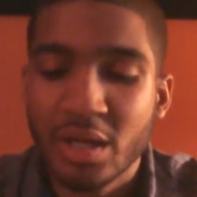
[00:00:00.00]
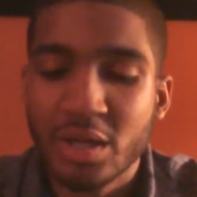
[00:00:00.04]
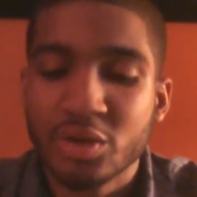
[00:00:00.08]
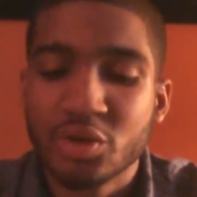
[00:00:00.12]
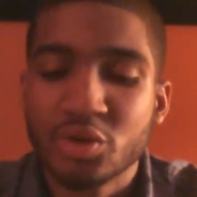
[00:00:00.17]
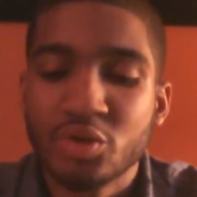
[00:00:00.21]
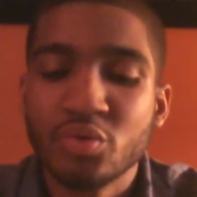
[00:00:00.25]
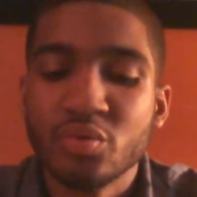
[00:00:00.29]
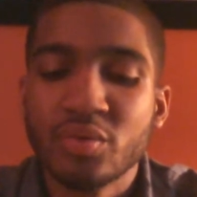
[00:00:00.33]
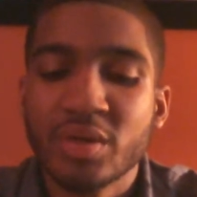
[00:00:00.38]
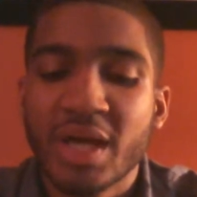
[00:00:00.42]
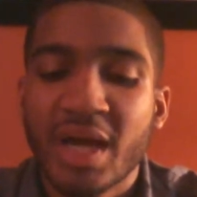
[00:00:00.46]

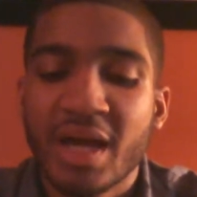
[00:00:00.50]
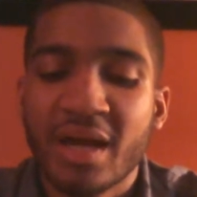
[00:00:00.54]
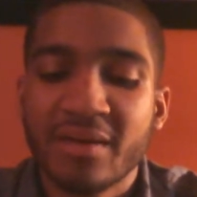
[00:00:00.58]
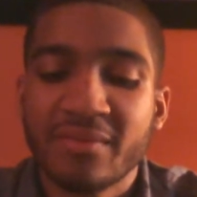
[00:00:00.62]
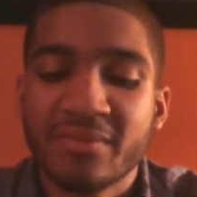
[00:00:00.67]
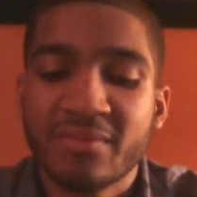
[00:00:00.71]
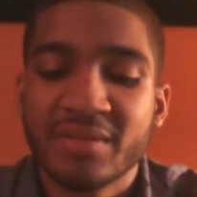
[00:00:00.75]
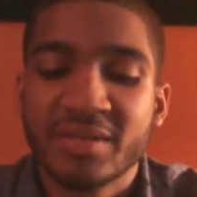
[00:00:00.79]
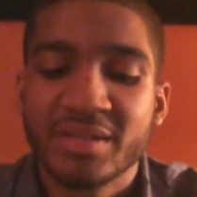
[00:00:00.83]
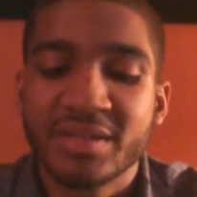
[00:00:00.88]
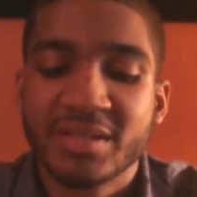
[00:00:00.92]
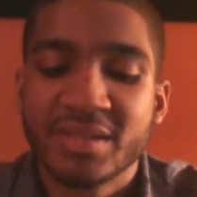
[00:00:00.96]

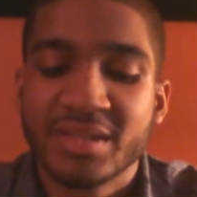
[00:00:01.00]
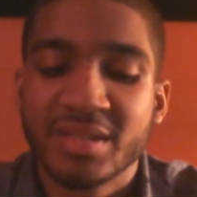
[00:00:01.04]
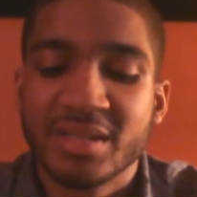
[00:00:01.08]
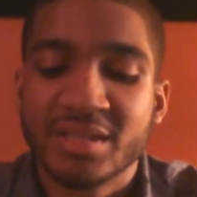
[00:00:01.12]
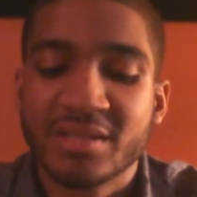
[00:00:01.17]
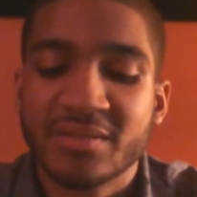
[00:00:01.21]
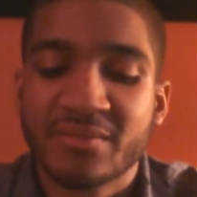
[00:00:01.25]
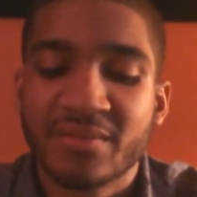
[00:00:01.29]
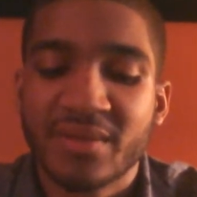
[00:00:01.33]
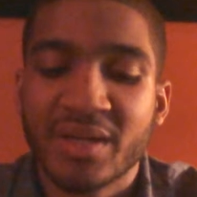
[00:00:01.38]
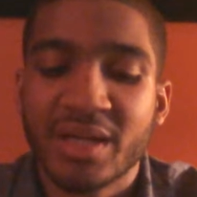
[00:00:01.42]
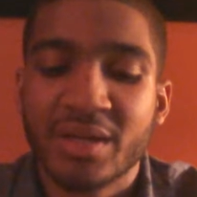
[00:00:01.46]

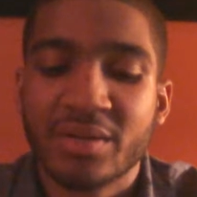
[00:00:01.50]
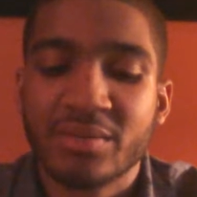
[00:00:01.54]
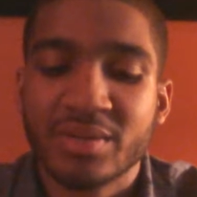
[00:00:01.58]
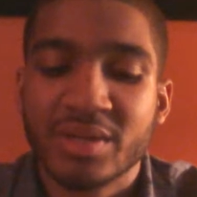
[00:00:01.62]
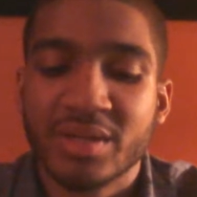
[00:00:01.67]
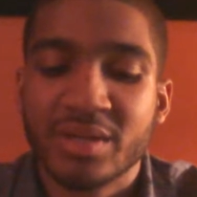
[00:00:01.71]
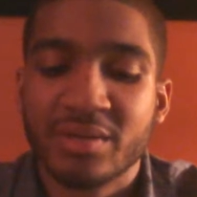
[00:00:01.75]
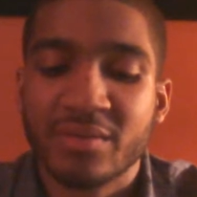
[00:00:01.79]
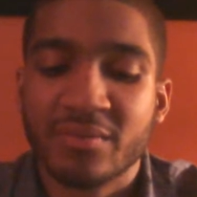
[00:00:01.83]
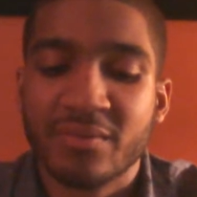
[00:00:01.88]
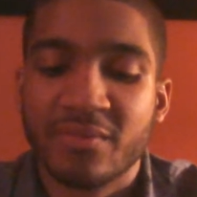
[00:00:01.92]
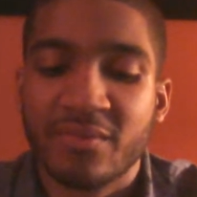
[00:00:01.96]
is found
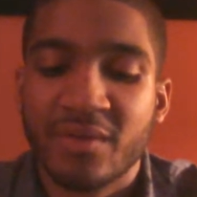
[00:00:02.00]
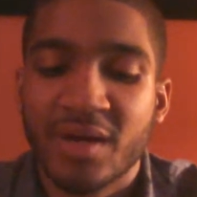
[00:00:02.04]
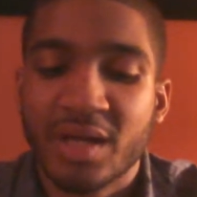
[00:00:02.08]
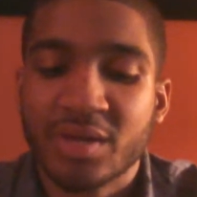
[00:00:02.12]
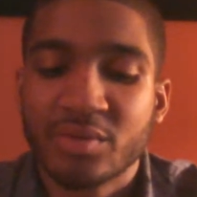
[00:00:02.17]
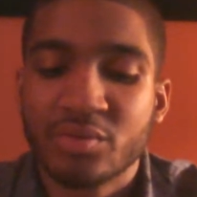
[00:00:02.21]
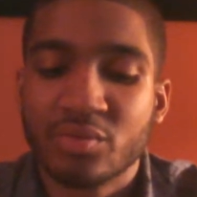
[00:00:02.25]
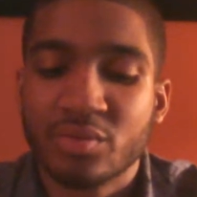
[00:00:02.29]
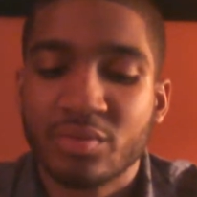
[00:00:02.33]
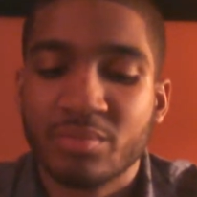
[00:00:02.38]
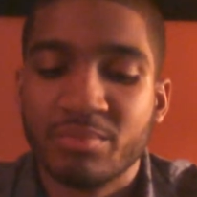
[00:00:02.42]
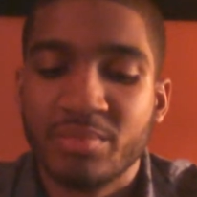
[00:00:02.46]
in
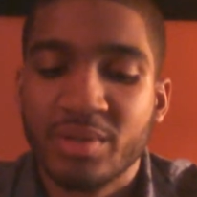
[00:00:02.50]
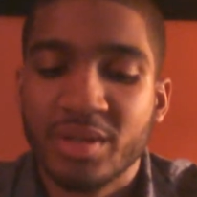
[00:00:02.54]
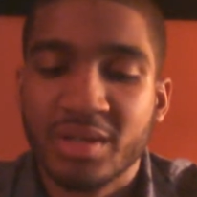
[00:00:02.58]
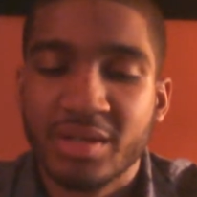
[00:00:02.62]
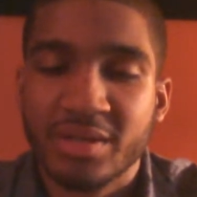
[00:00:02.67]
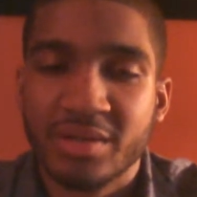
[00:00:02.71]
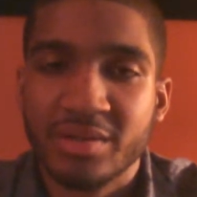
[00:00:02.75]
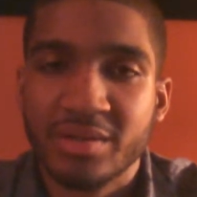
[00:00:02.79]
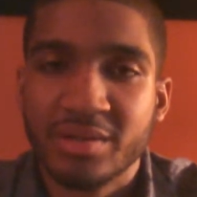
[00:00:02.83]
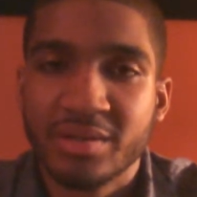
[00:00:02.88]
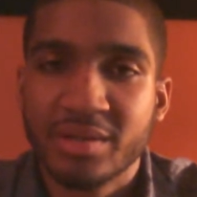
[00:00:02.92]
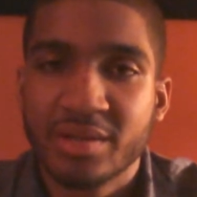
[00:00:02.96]

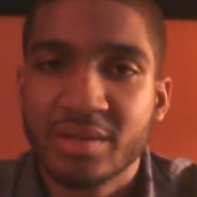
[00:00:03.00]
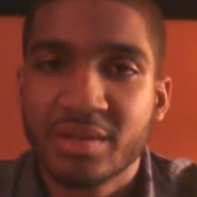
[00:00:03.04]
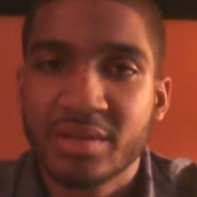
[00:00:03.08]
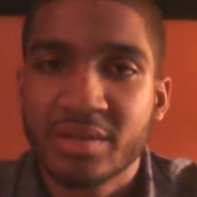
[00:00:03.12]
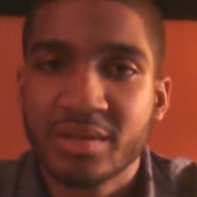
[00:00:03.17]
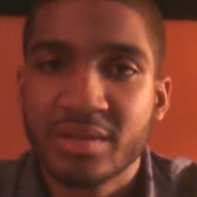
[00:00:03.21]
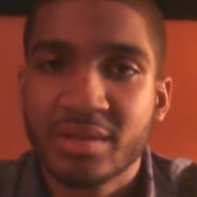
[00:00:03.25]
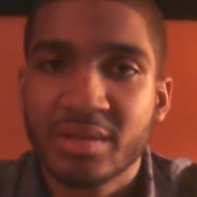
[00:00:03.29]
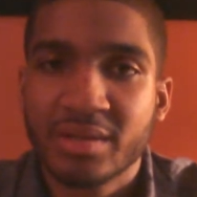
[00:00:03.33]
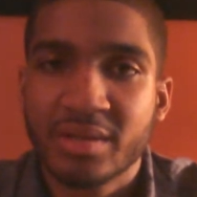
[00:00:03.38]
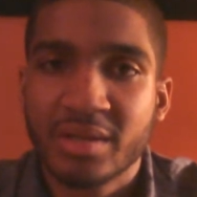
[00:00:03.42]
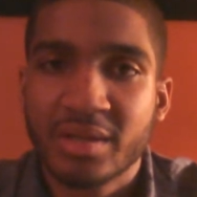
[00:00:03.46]
vulnerability.
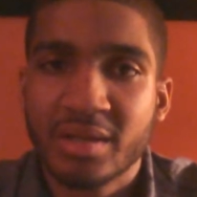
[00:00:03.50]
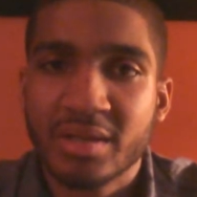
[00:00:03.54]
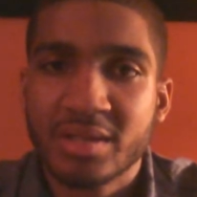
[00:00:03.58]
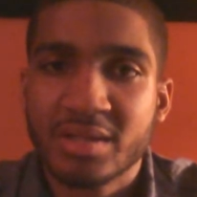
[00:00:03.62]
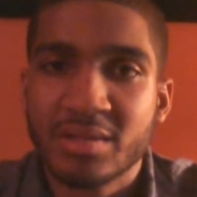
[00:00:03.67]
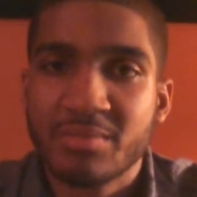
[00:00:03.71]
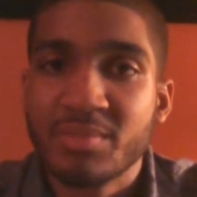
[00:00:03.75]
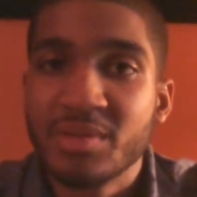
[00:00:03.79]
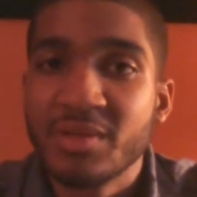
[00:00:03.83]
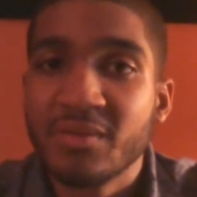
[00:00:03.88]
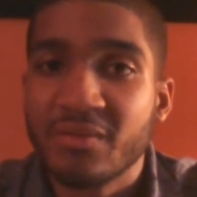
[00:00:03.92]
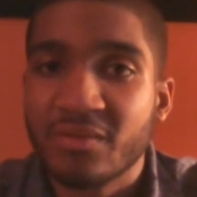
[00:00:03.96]

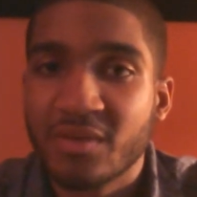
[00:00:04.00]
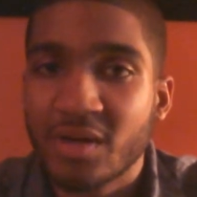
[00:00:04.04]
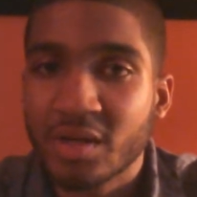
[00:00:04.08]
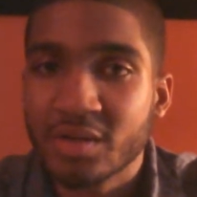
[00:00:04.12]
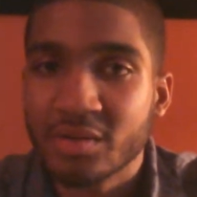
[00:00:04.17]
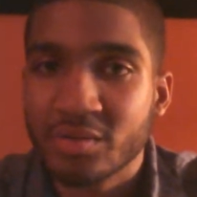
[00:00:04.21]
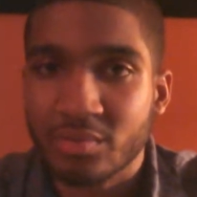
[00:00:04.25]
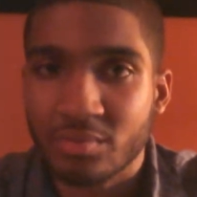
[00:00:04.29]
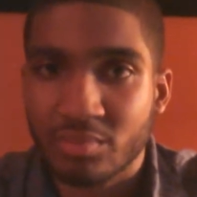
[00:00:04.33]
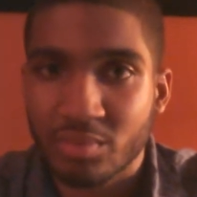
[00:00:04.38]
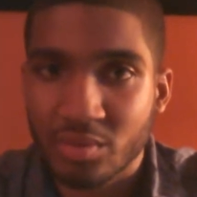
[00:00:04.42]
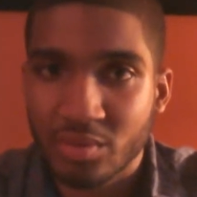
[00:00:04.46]
To be
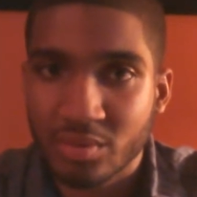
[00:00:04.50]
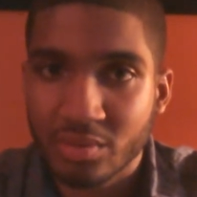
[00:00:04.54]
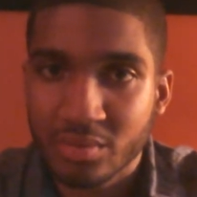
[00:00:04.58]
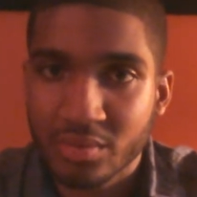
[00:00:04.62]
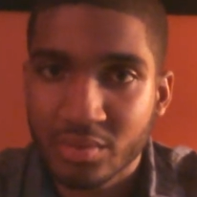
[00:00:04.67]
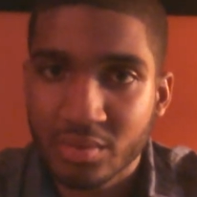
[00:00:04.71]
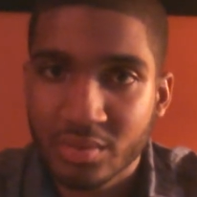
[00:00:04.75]
vulnerable.